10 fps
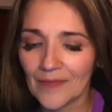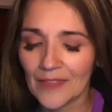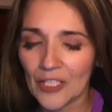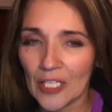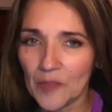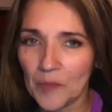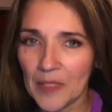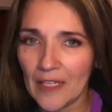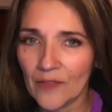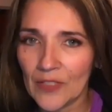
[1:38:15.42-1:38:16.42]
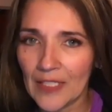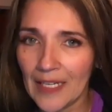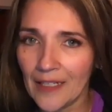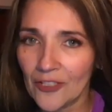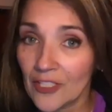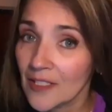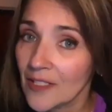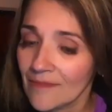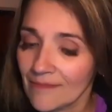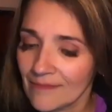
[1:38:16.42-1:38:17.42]
Thoughts, behaviors, and
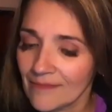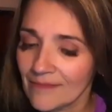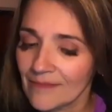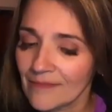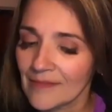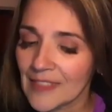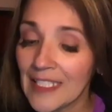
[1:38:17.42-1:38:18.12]
actions. He